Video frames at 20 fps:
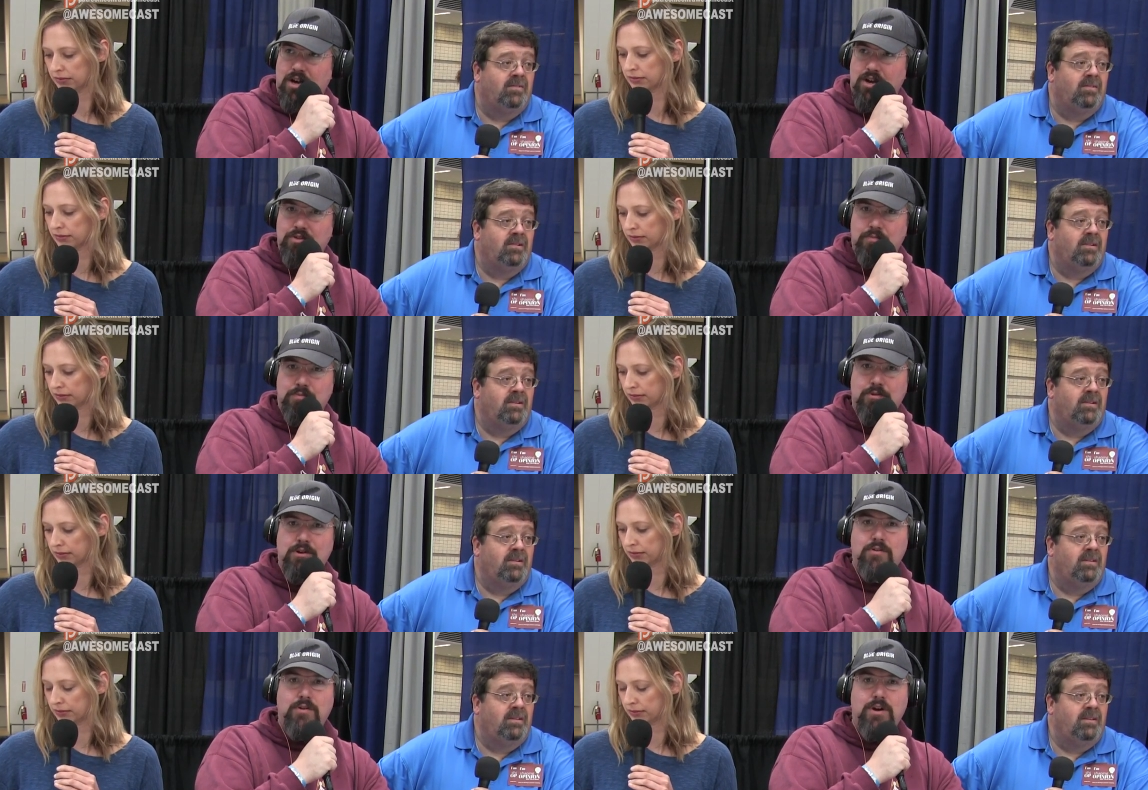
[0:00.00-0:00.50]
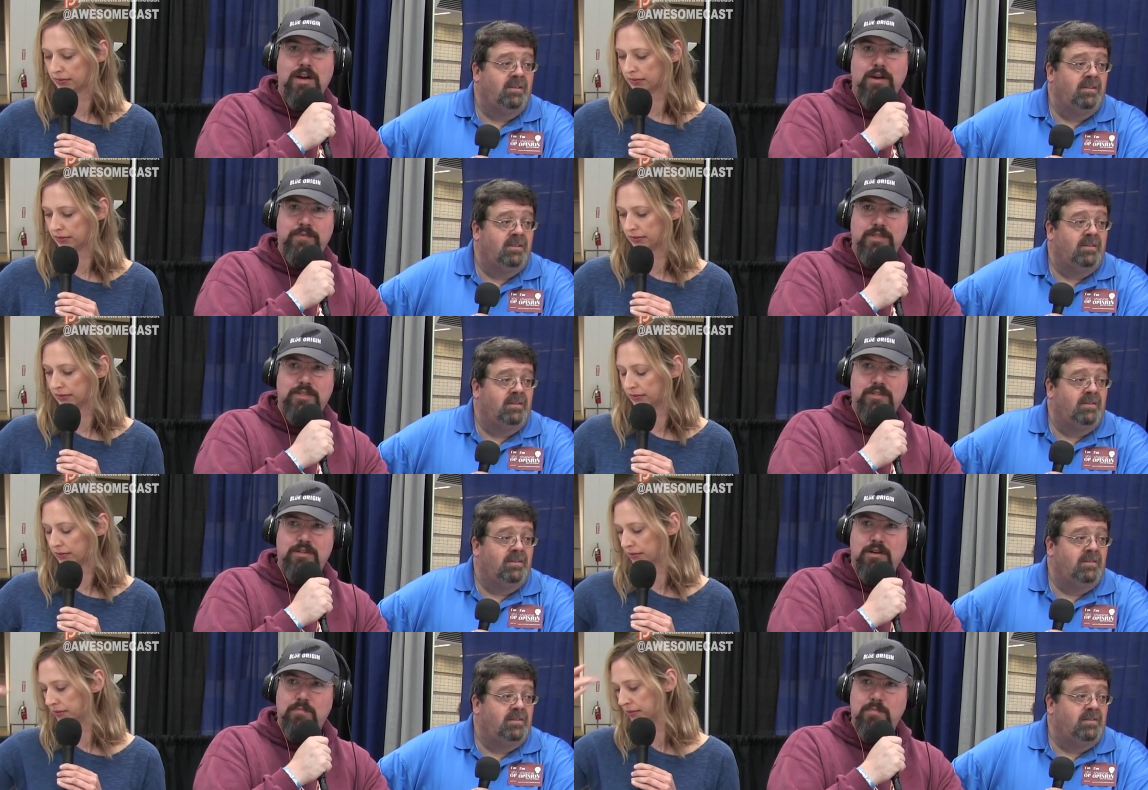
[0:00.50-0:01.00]
Speaker 1: other programs,
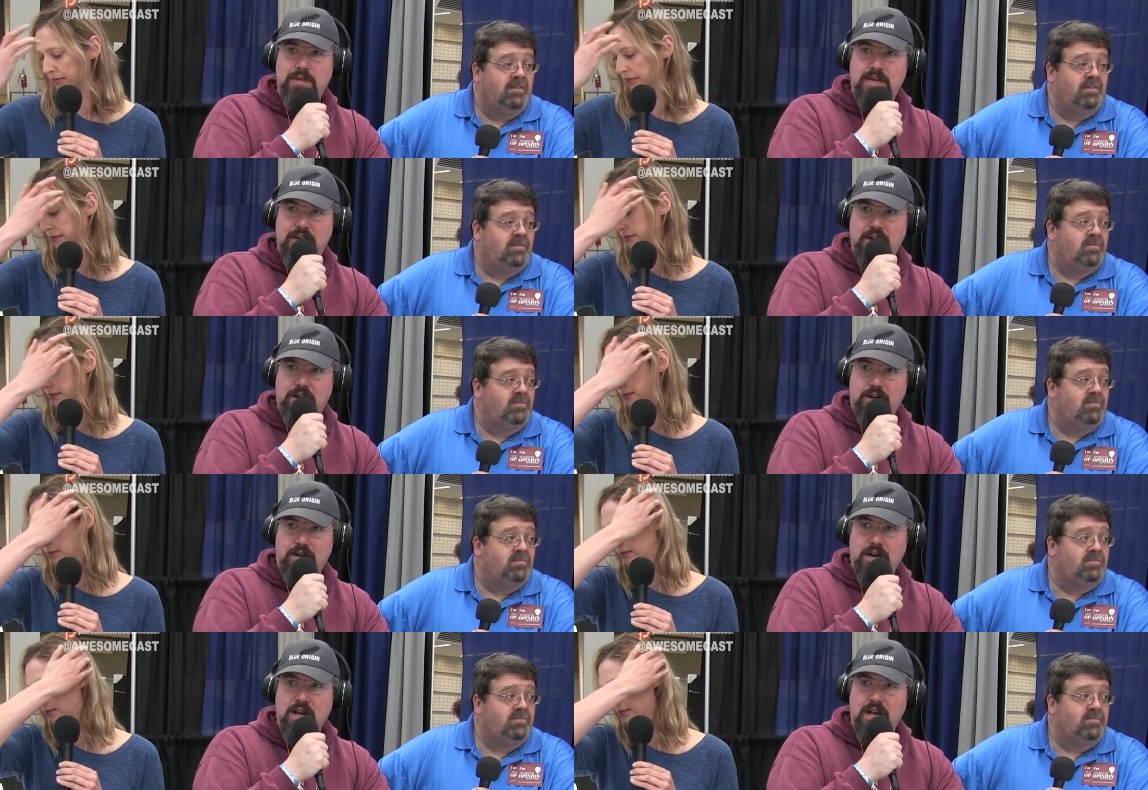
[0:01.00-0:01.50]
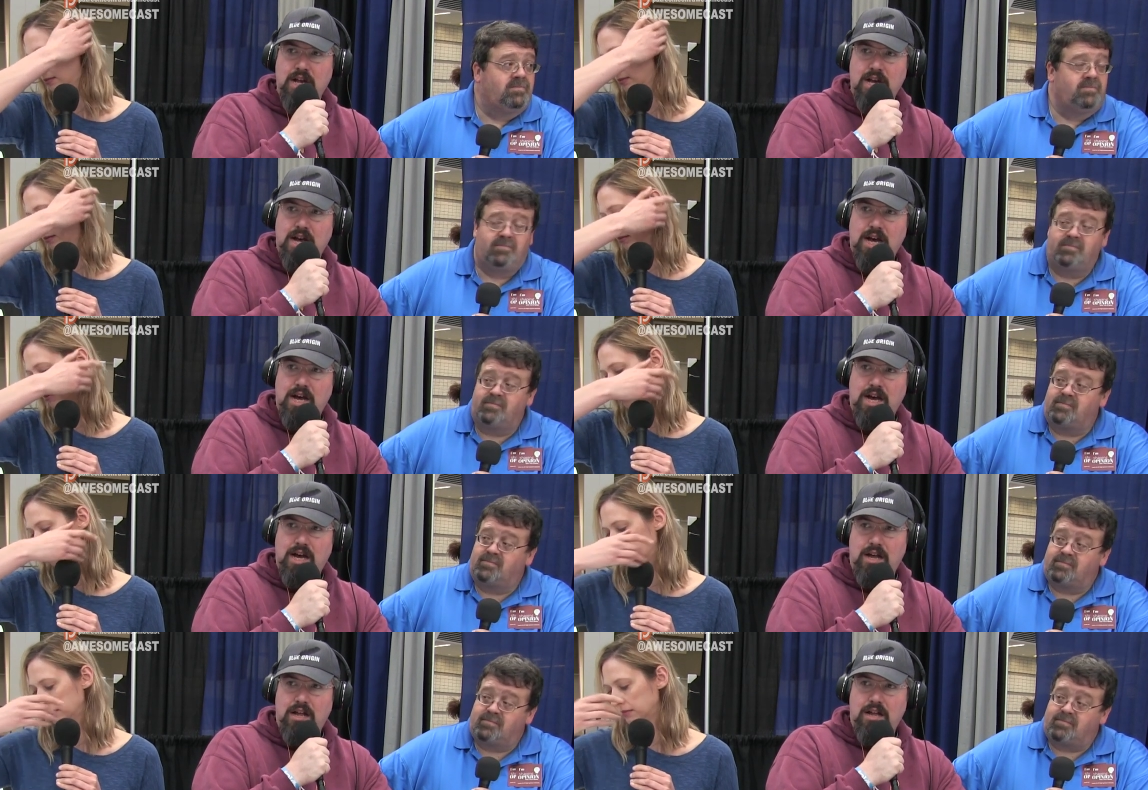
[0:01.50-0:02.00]
is going to be here
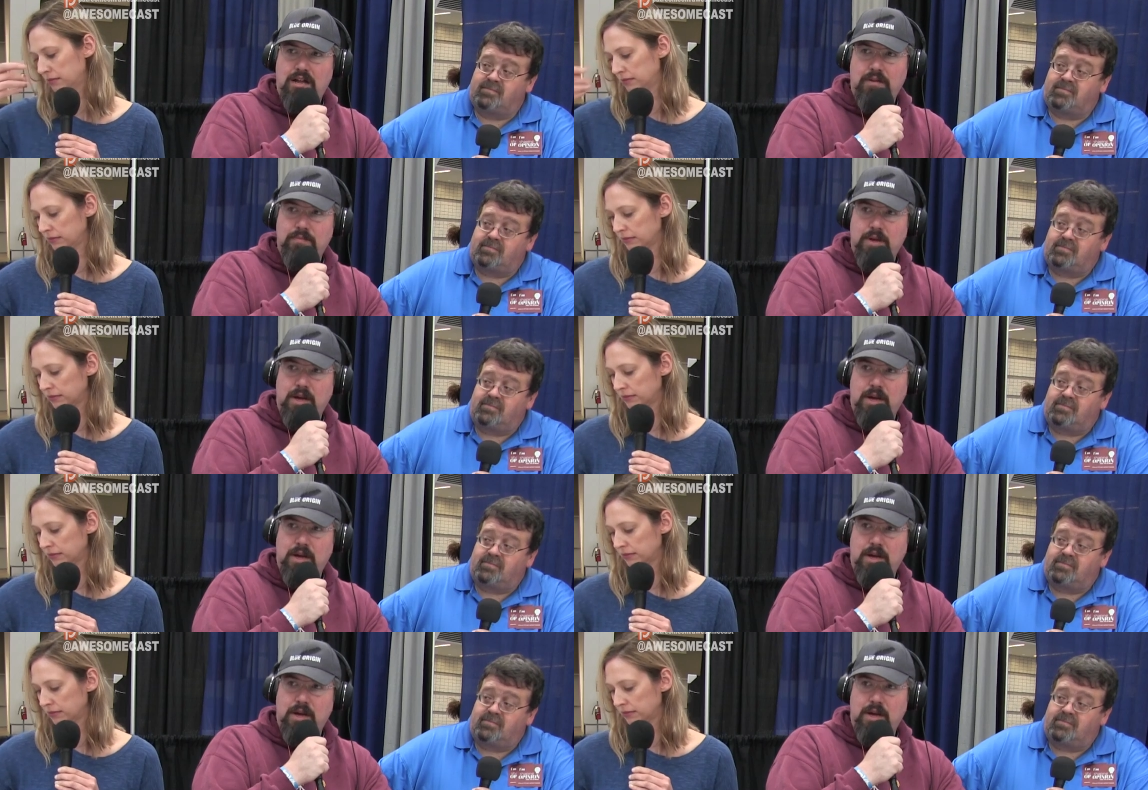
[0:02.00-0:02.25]
uh,